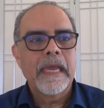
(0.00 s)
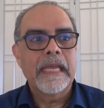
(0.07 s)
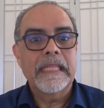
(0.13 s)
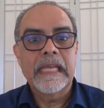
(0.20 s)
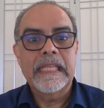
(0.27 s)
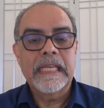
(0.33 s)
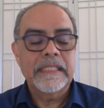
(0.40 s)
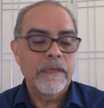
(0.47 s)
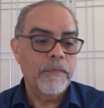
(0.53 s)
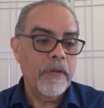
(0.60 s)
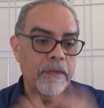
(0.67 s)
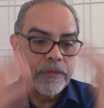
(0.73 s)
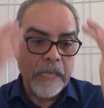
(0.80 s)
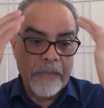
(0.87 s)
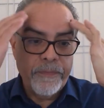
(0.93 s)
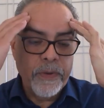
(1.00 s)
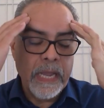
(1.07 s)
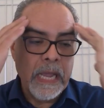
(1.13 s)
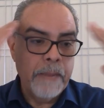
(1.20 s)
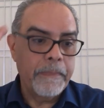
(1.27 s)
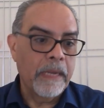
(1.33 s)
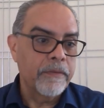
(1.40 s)
then they said, well, so I
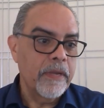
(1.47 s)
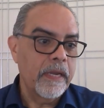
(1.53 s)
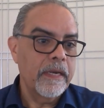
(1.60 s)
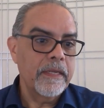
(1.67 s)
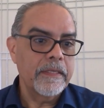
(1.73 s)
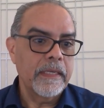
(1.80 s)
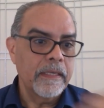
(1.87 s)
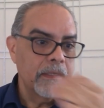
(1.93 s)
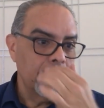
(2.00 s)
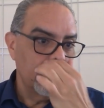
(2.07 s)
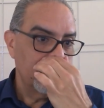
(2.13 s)
forgot about the energy.